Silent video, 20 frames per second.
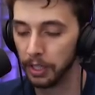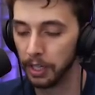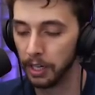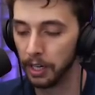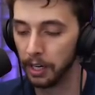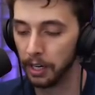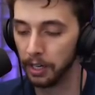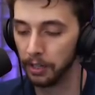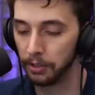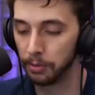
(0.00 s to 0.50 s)

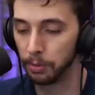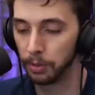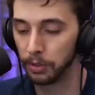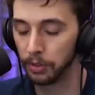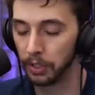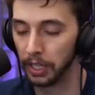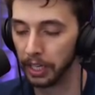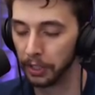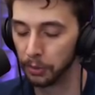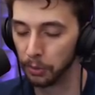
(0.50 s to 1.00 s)
Yes.
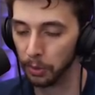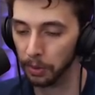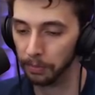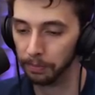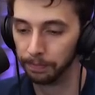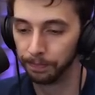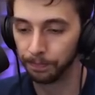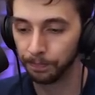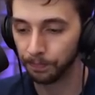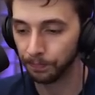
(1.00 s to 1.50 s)
What's the next
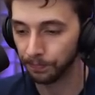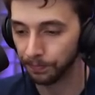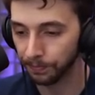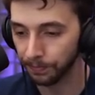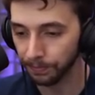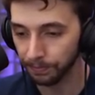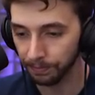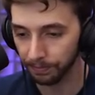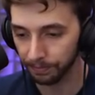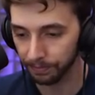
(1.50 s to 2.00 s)
one?
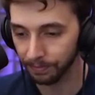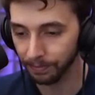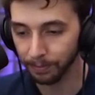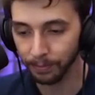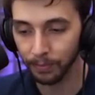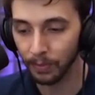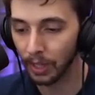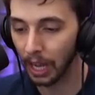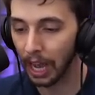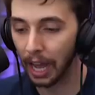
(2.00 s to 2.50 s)

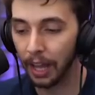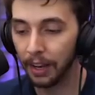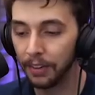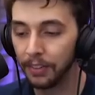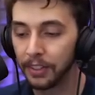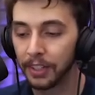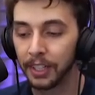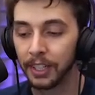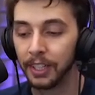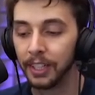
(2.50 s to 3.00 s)

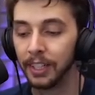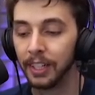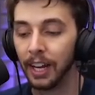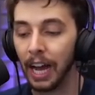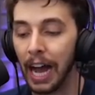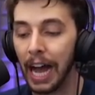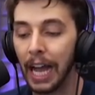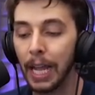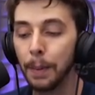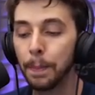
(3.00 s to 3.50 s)
And
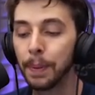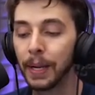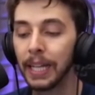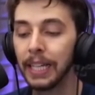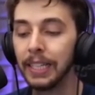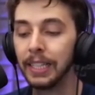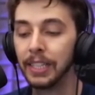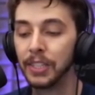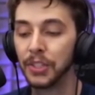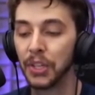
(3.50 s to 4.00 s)
I
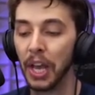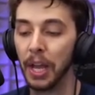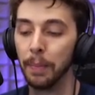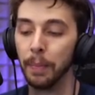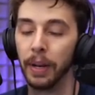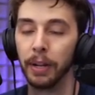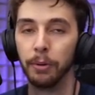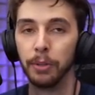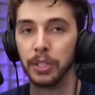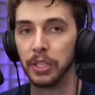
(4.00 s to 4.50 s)
played this
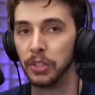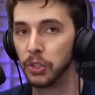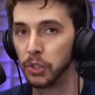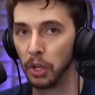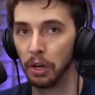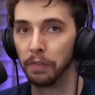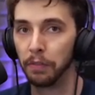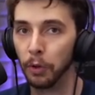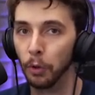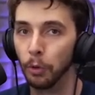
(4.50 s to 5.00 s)
game when it was in
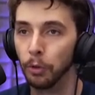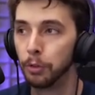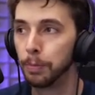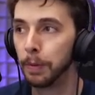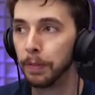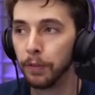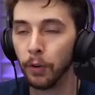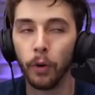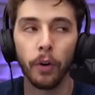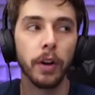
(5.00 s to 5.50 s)
soft launch,
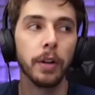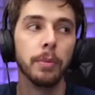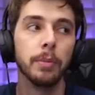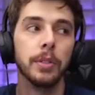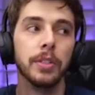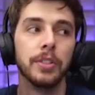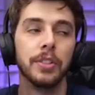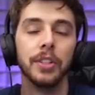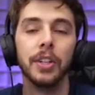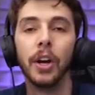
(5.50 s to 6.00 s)
before it
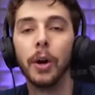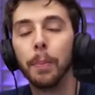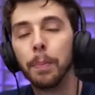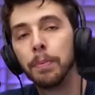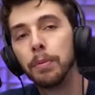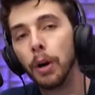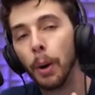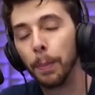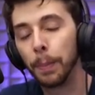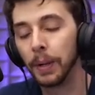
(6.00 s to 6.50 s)
was, you know,
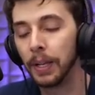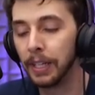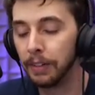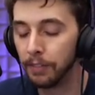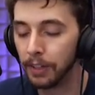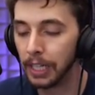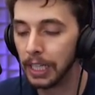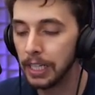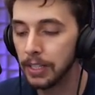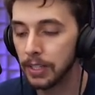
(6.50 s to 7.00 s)
properly
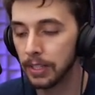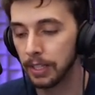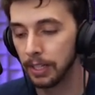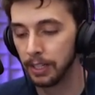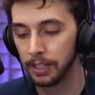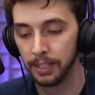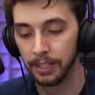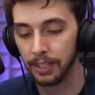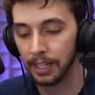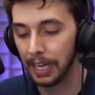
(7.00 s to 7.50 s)
released
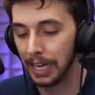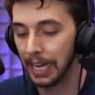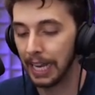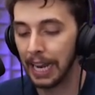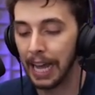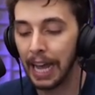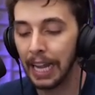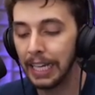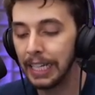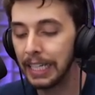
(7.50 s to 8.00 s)

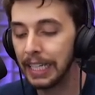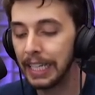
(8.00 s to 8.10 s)
and I